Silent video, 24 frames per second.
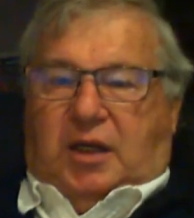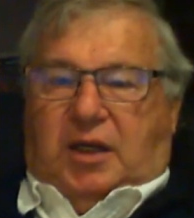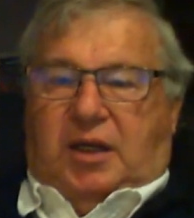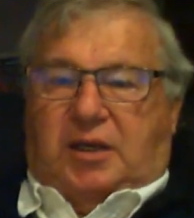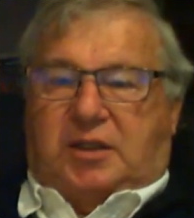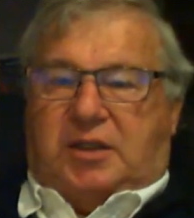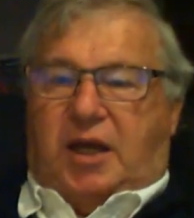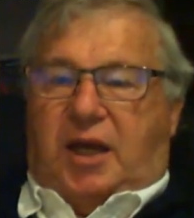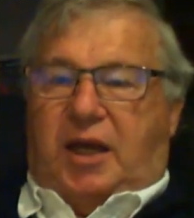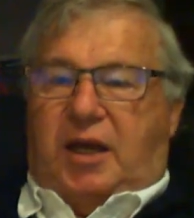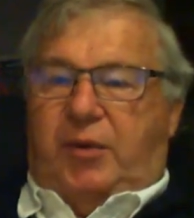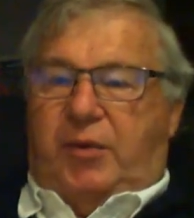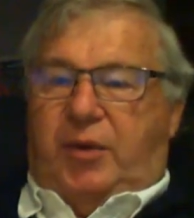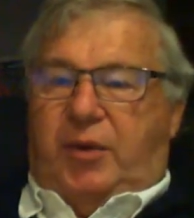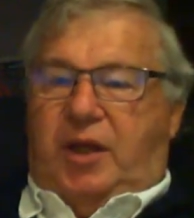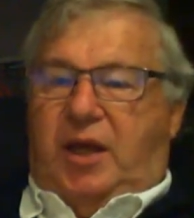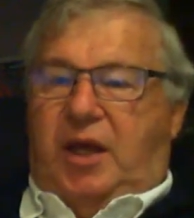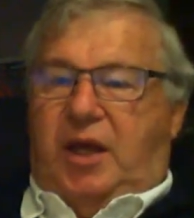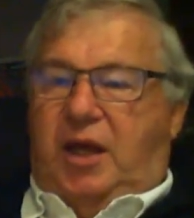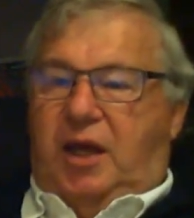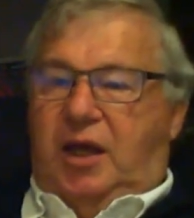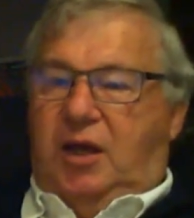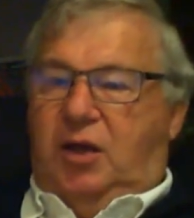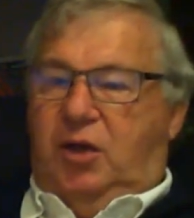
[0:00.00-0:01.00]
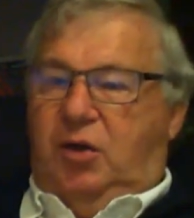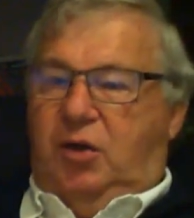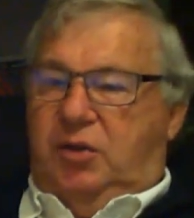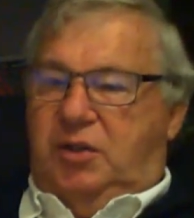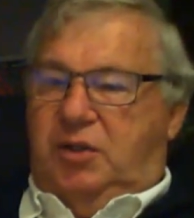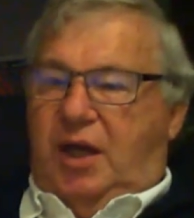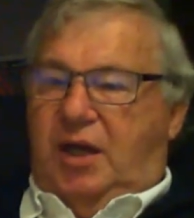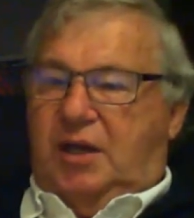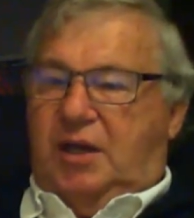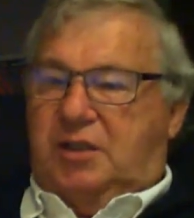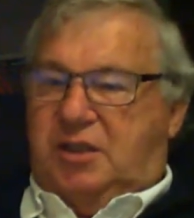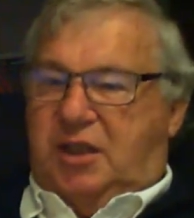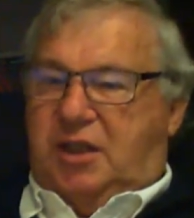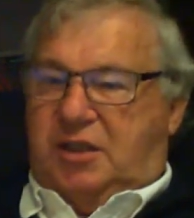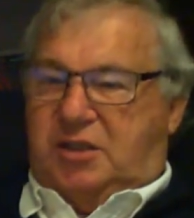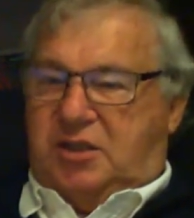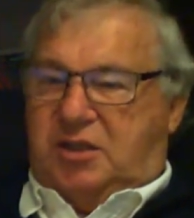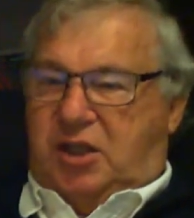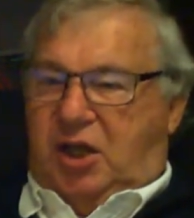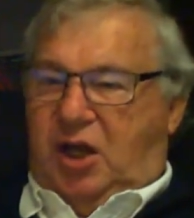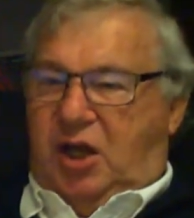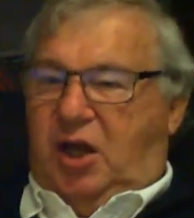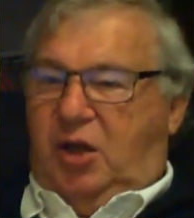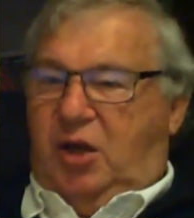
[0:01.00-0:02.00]
Is there anyone here who does
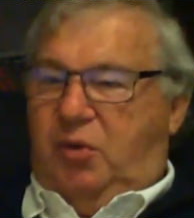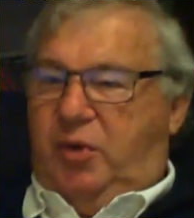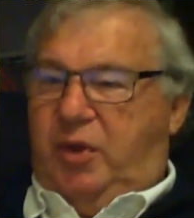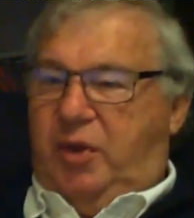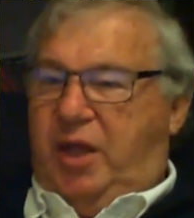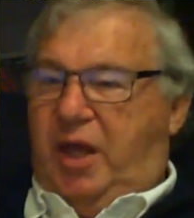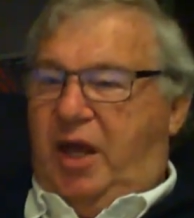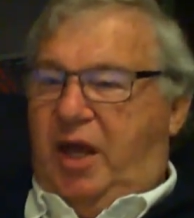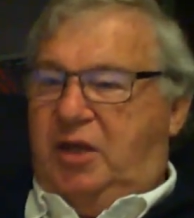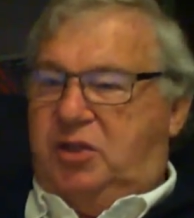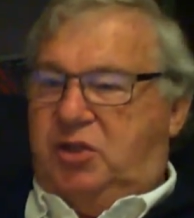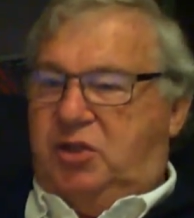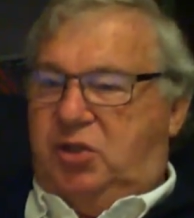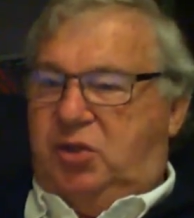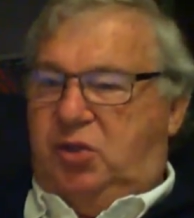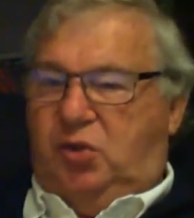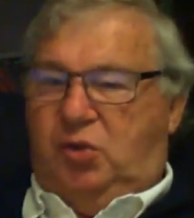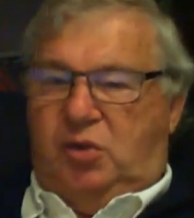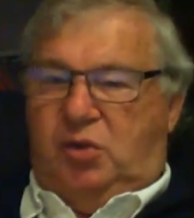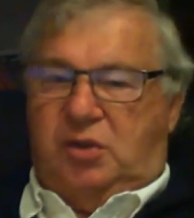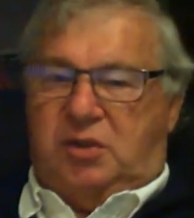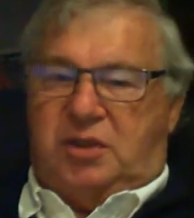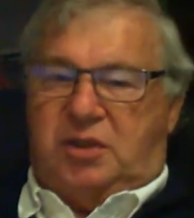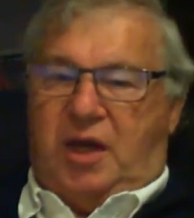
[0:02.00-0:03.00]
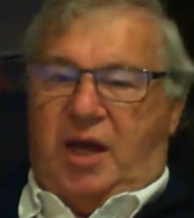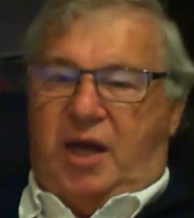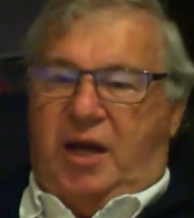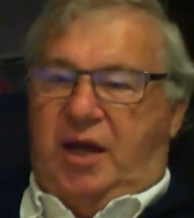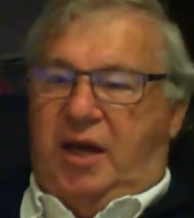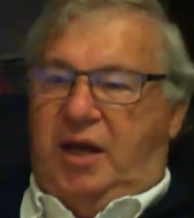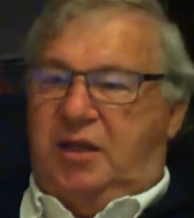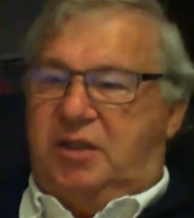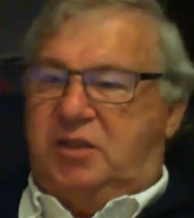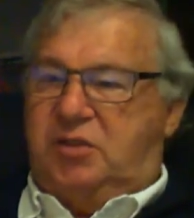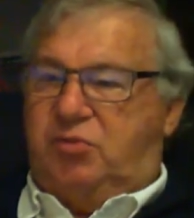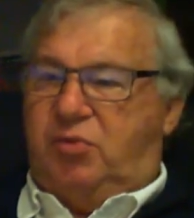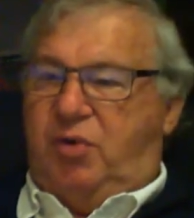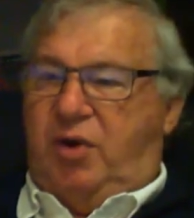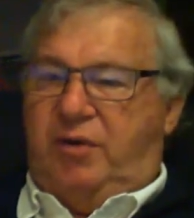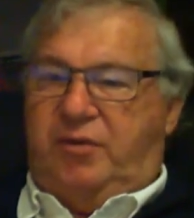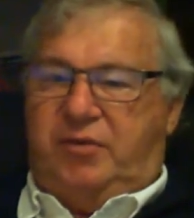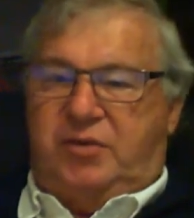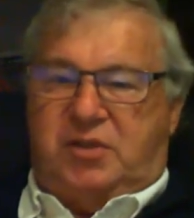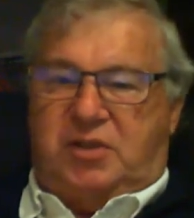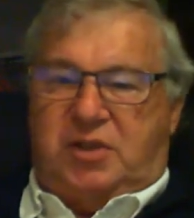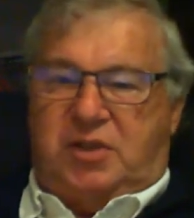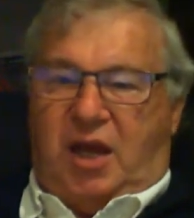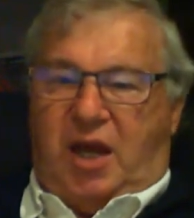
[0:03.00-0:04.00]
SEO without tools,
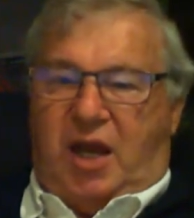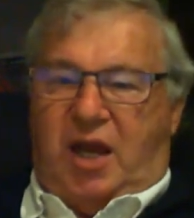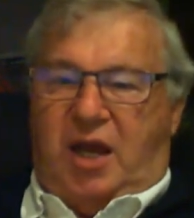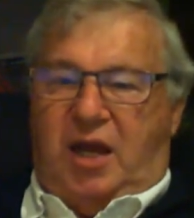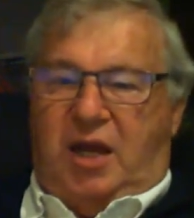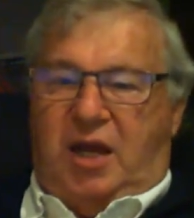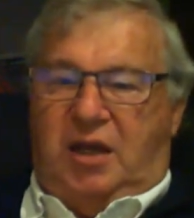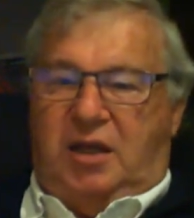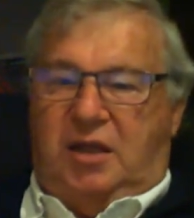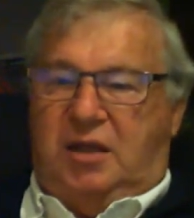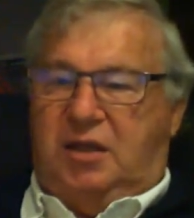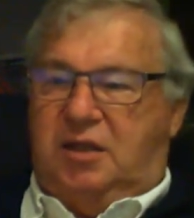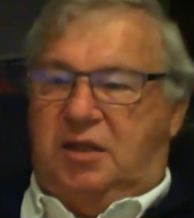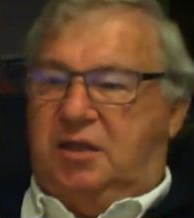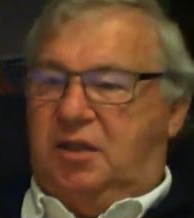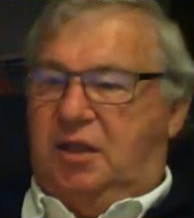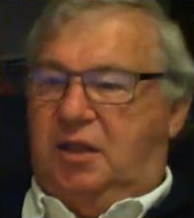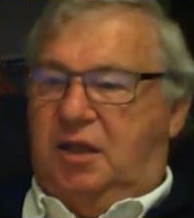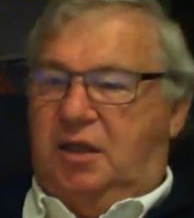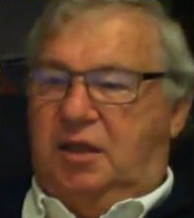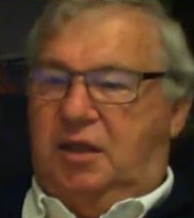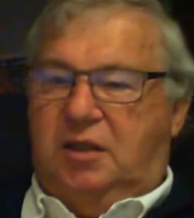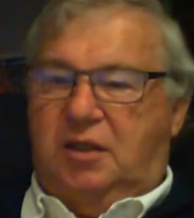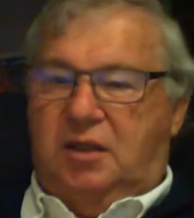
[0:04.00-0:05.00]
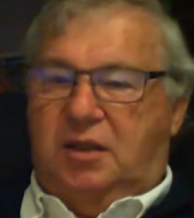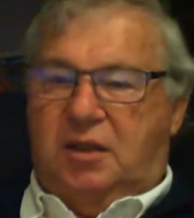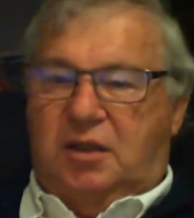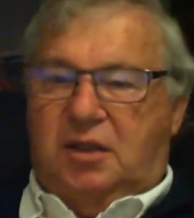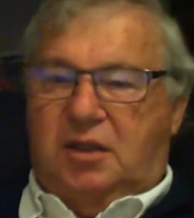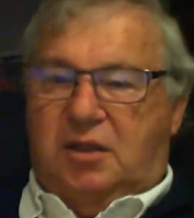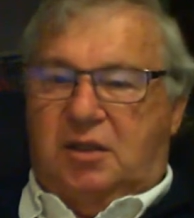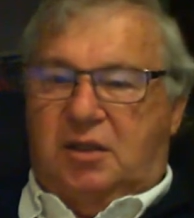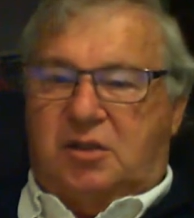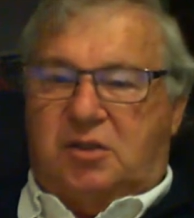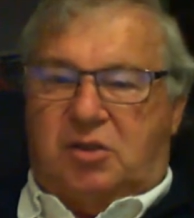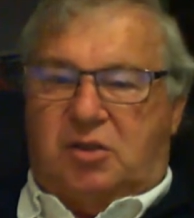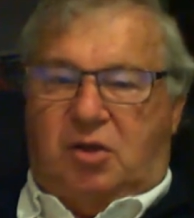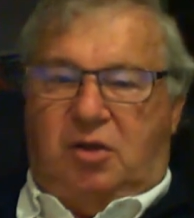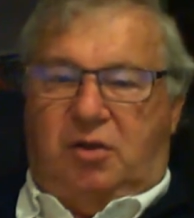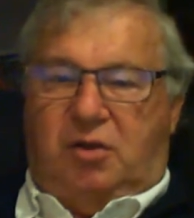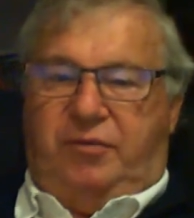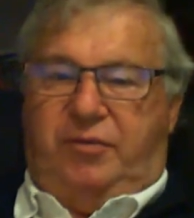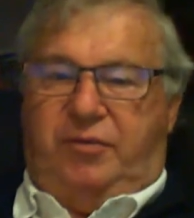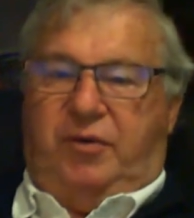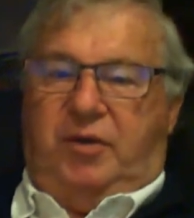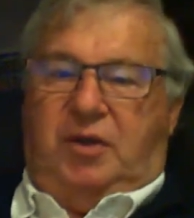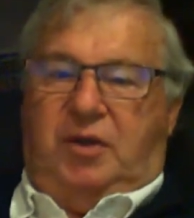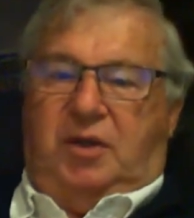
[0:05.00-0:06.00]
AHREFs and uh,
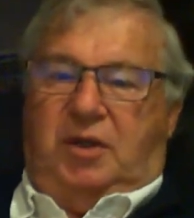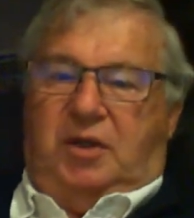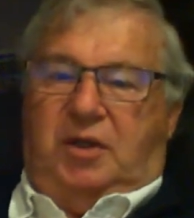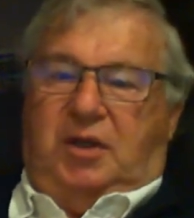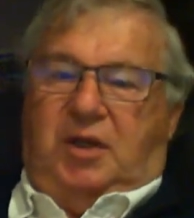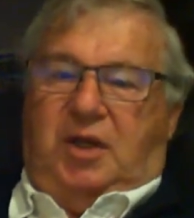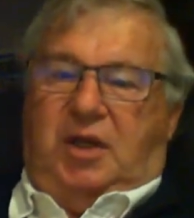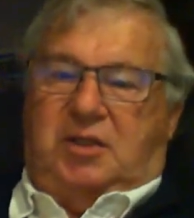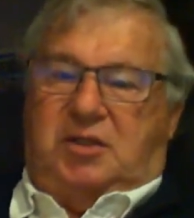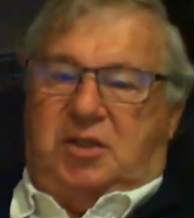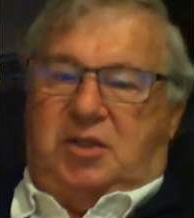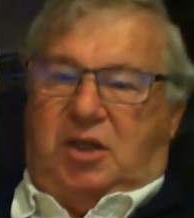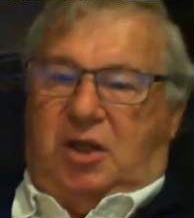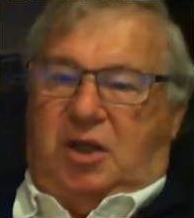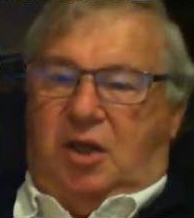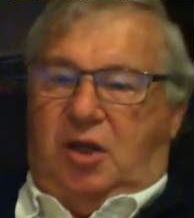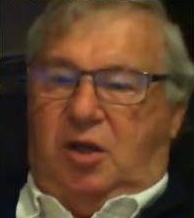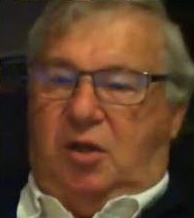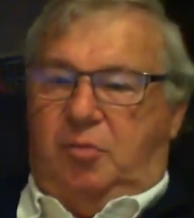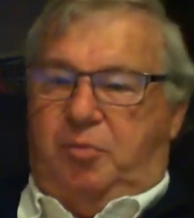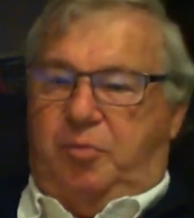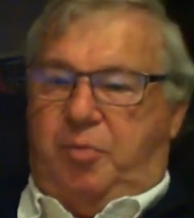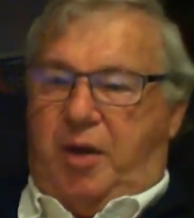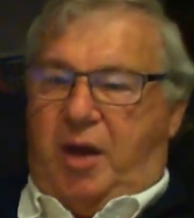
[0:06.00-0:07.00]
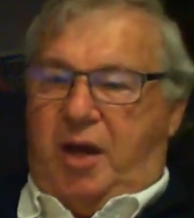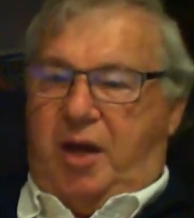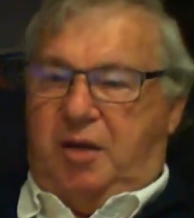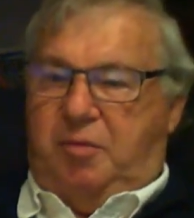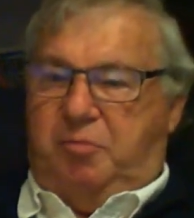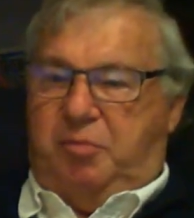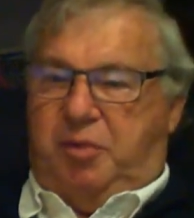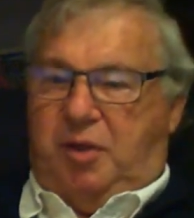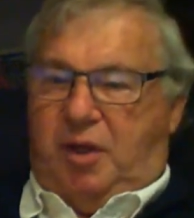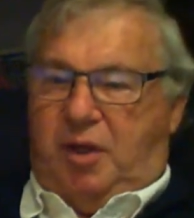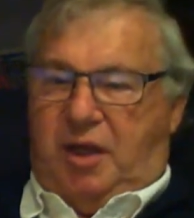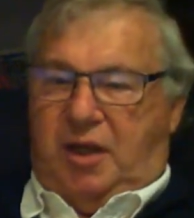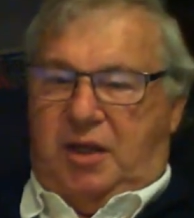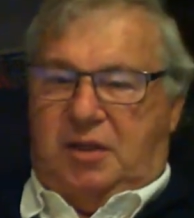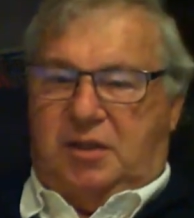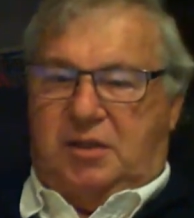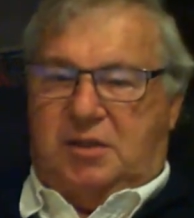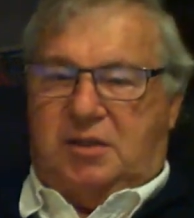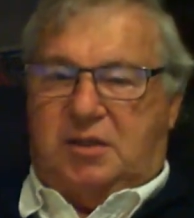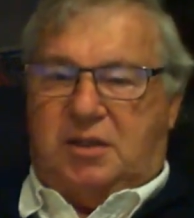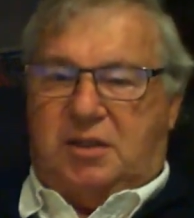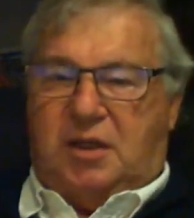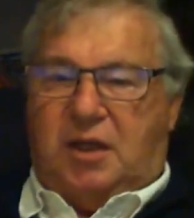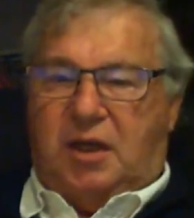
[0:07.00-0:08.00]
Surfer SEO paid
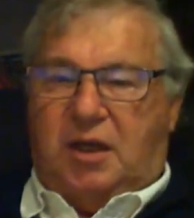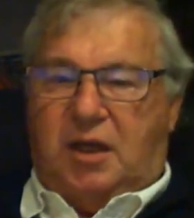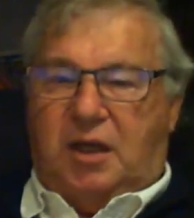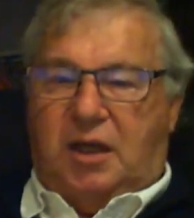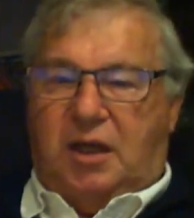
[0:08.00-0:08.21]
plans?